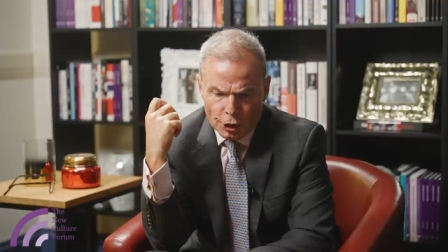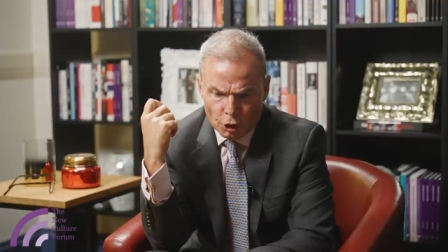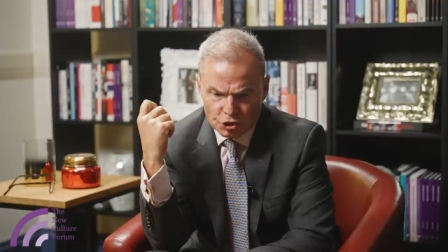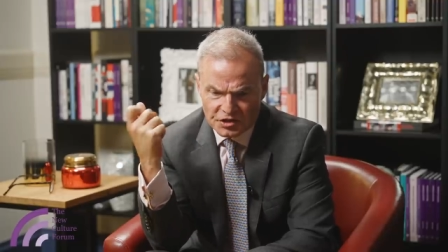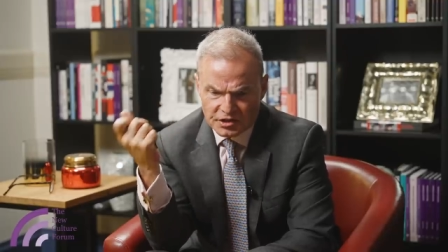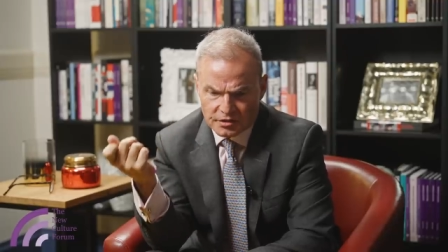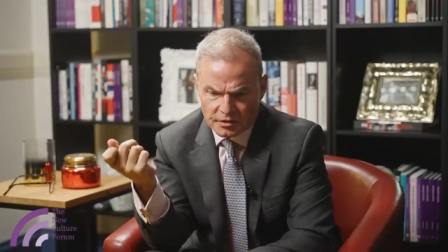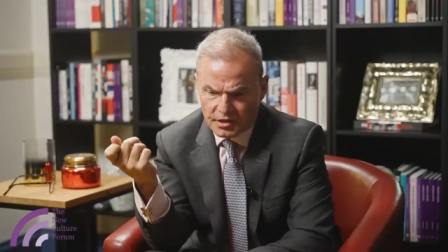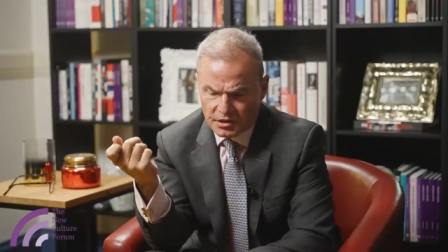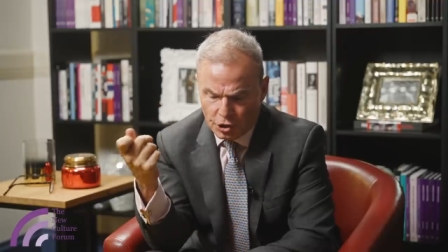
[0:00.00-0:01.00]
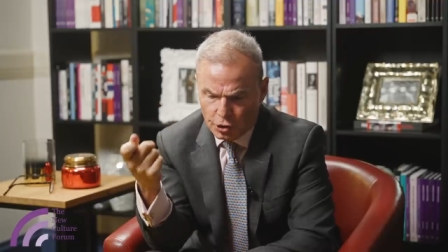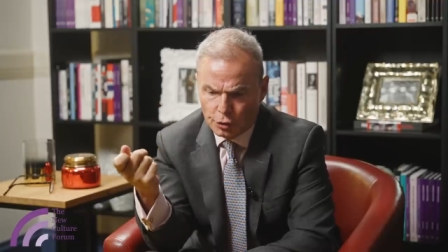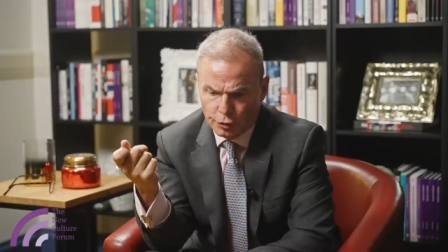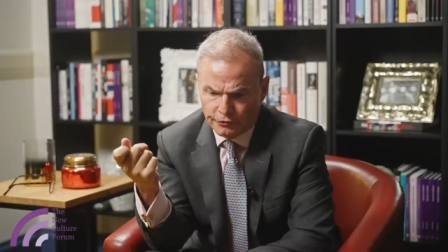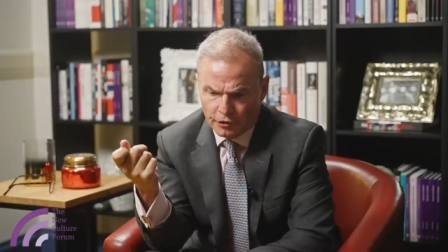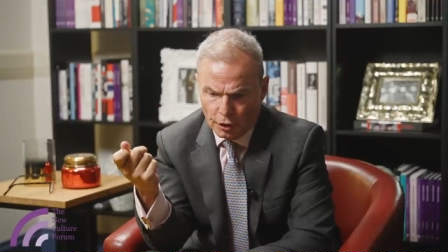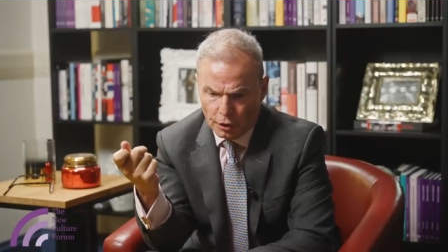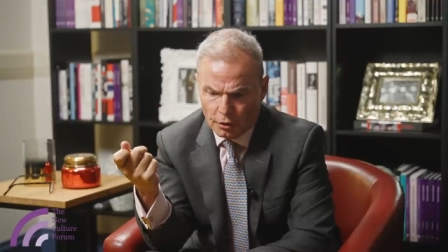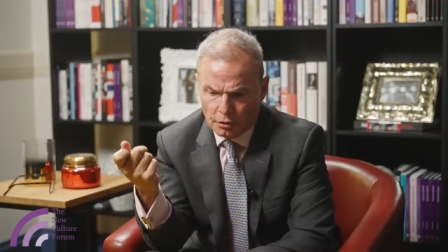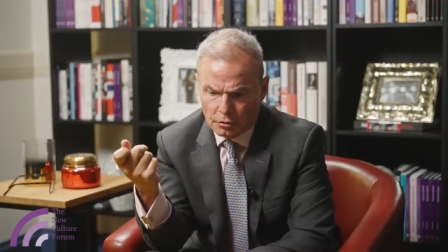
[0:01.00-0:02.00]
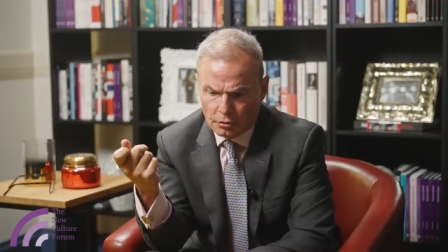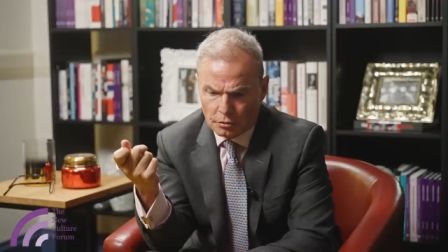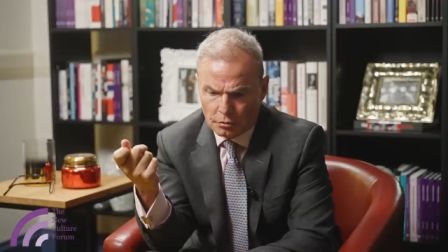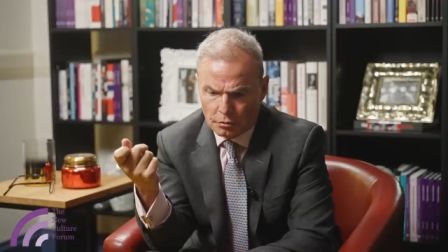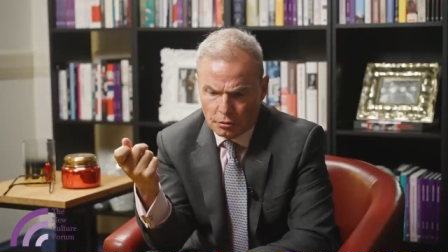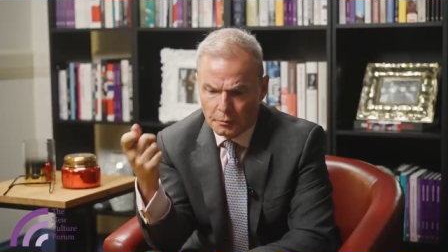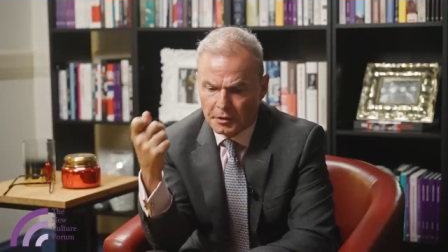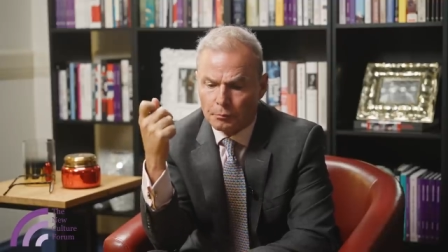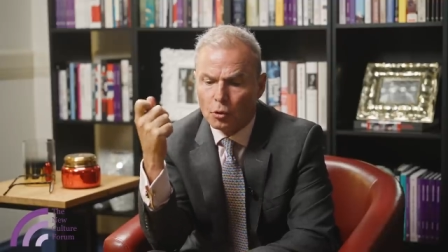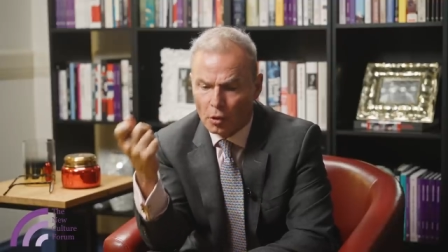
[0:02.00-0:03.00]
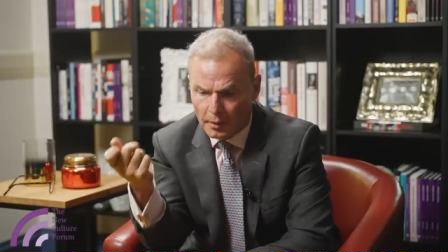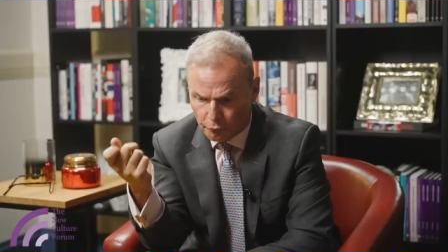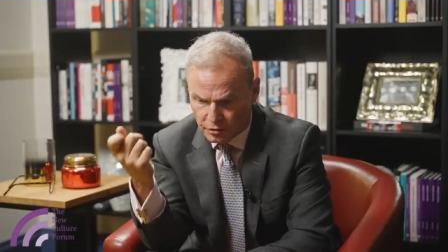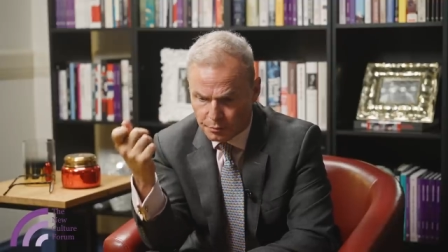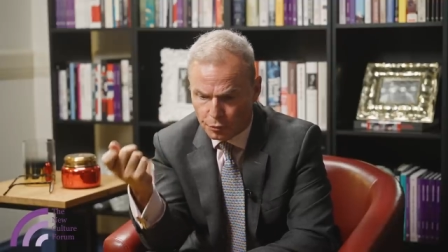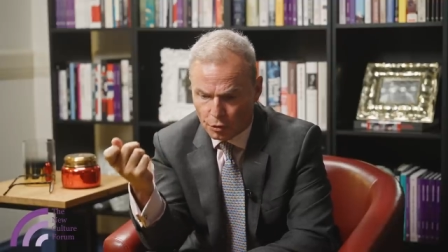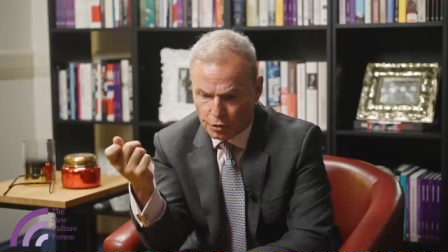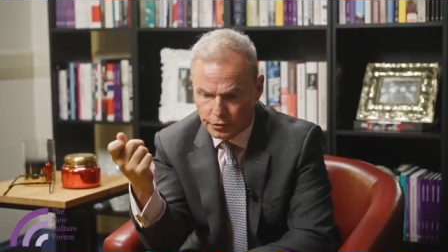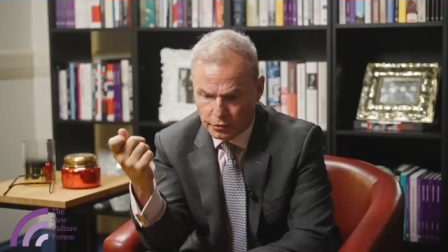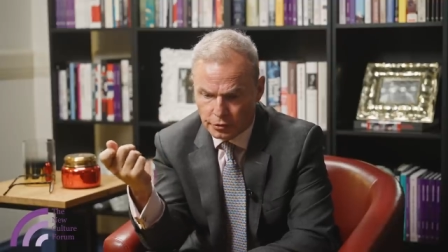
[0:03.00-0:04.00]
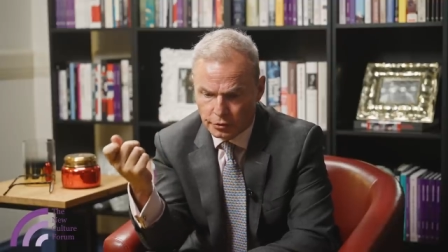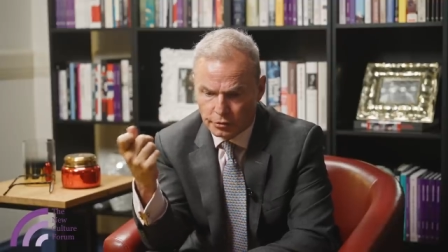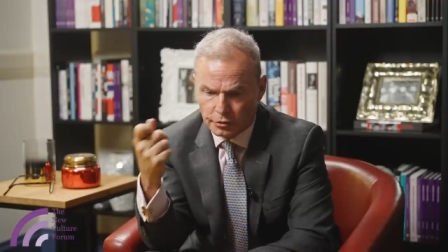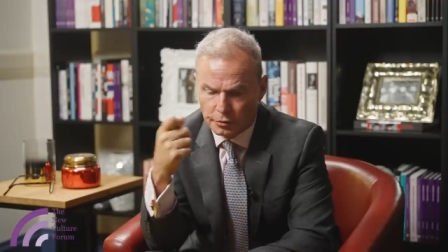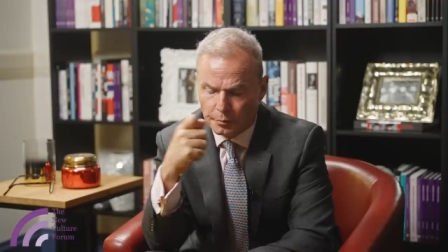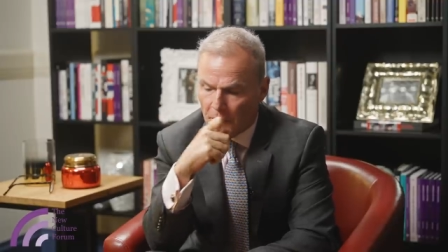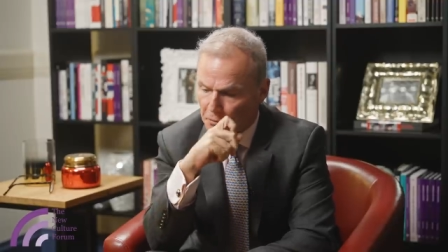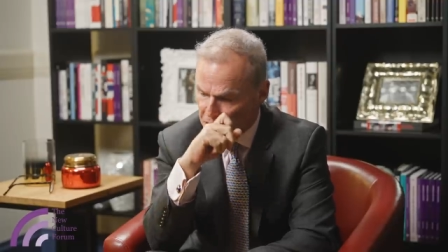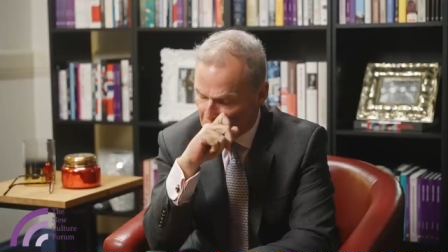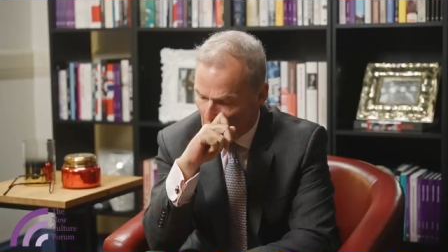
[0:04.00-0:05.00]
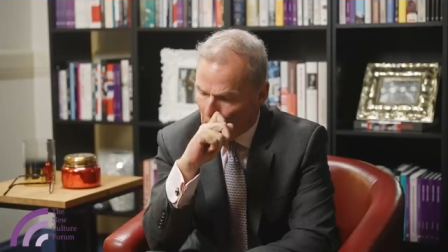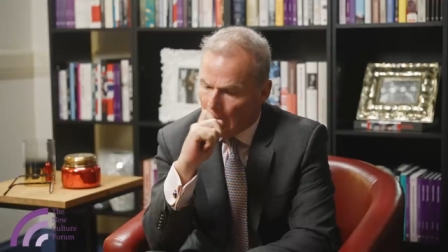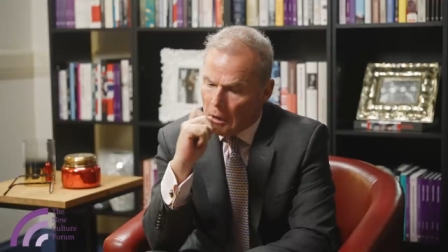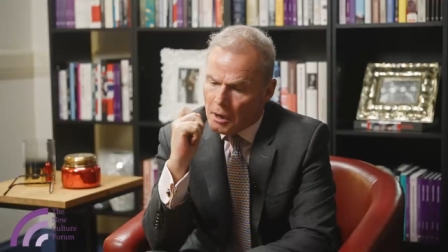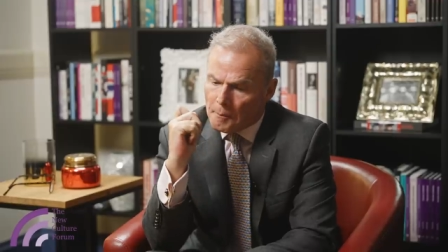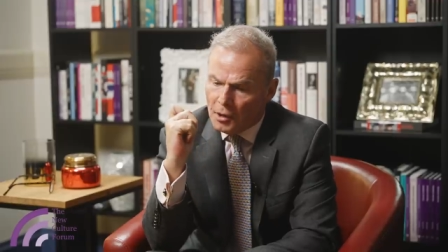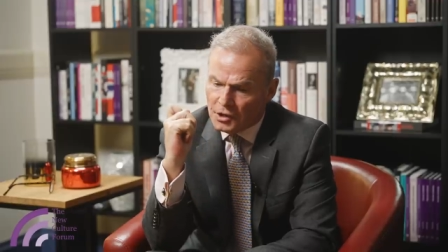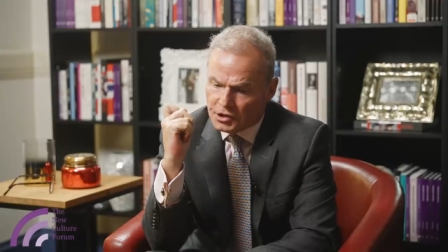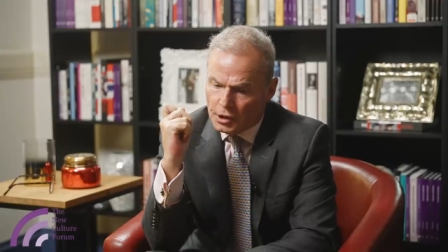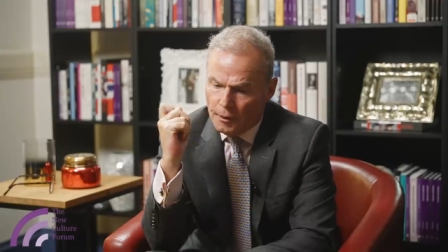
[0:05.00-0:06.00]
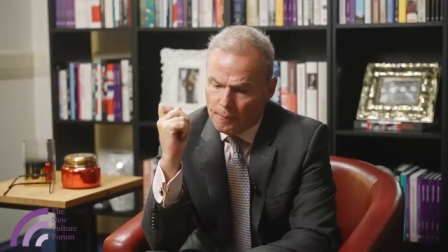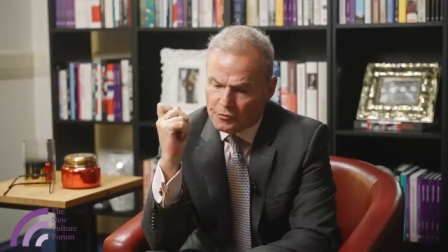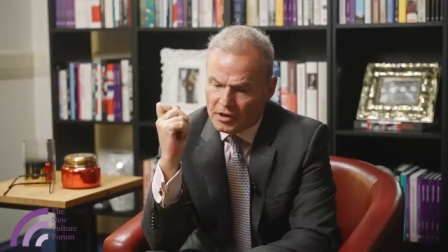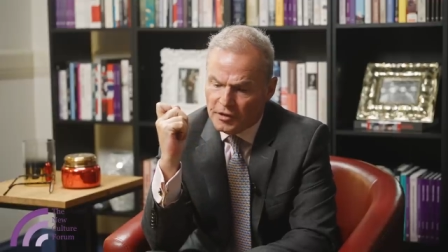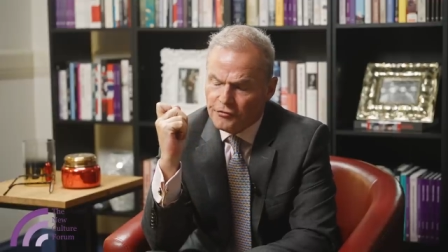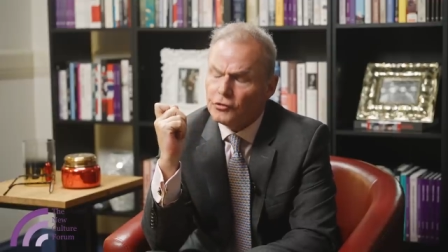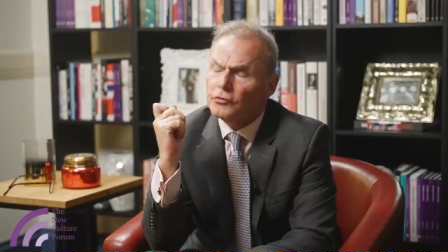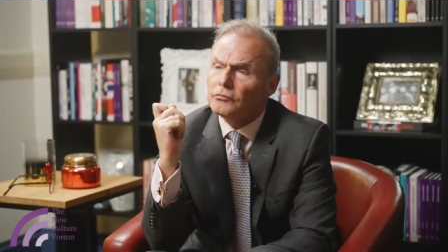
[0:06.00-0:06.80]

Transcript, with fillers: not just things that you've I mean, Paul Embery's book you published, but if